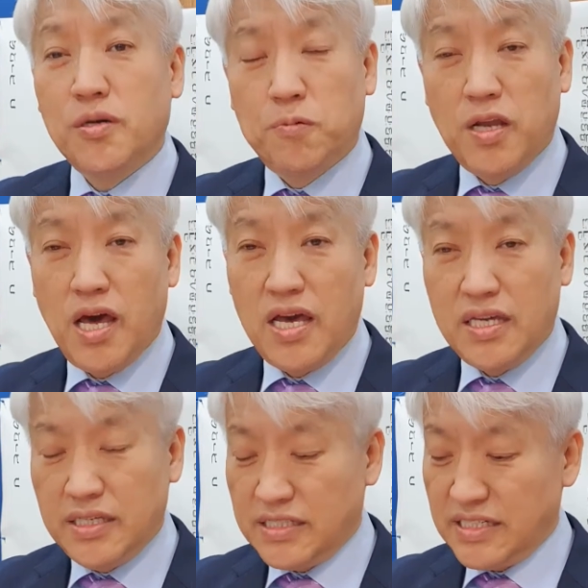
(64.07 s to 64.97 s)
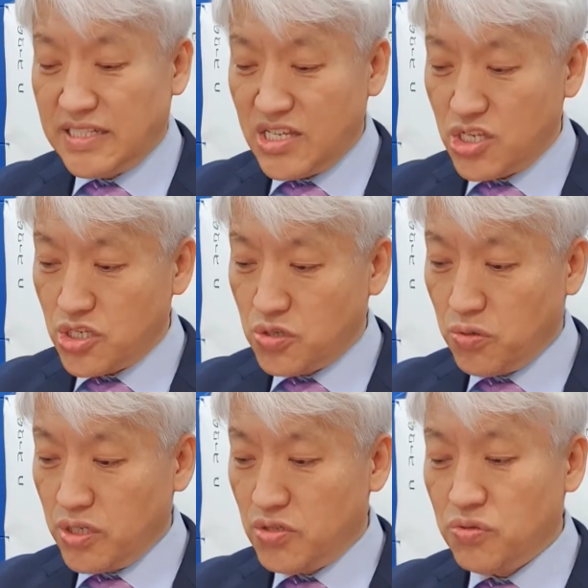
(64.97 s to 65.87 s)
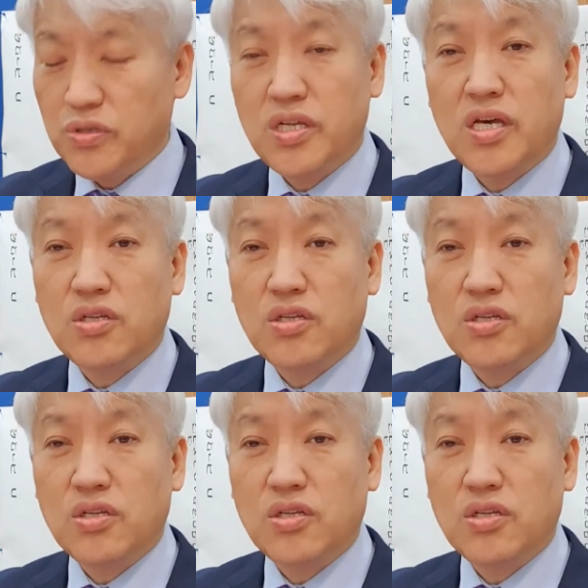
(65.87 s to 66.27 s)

apply this story to